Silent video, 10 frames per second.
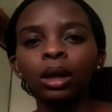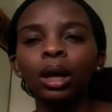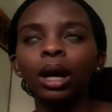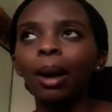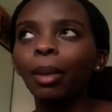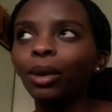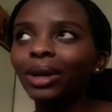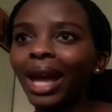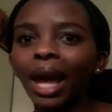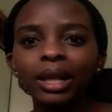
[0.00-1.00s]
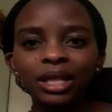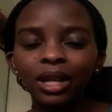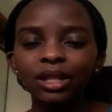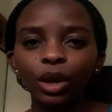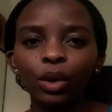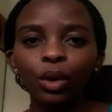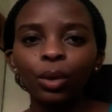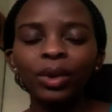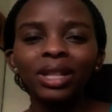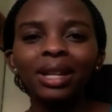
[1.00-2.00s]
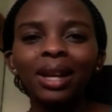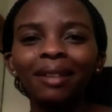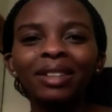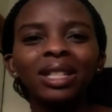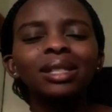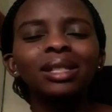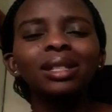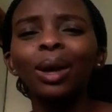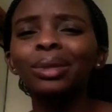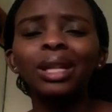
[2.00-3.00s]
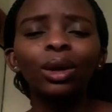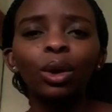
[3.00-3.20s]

About 8 years ago, we didn't have any scouting calls.